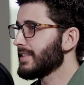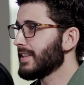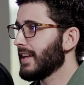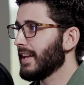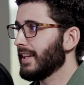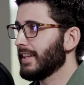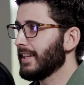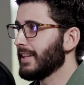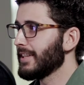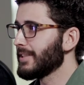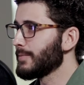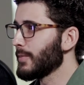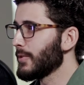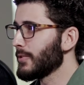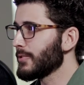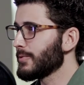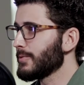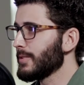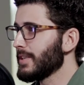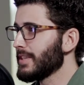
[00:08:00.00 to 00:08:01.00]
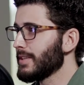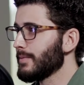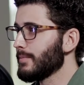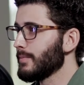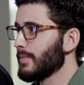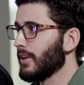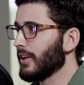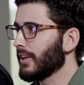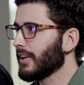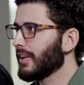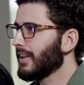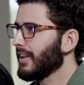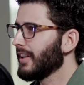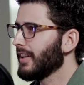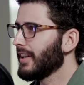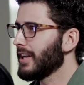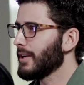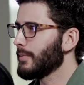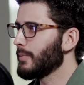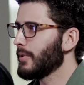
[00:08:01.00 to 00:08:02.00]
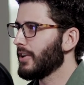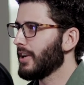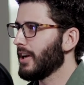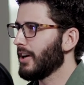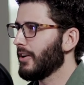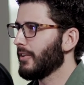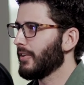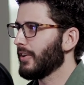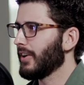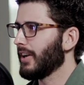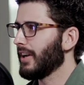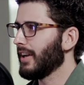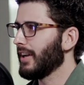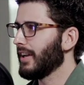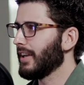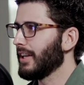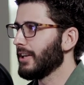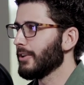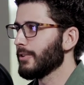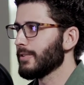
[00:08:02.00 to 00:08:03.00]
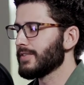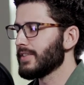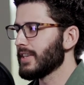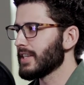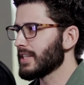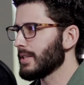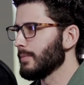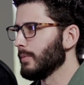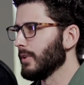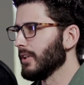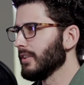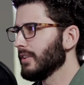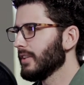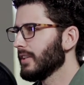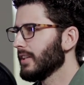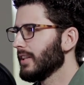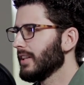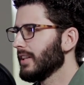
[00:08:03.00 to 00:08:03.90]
Stanley, his most recent book that he put out, uh, Irresistible,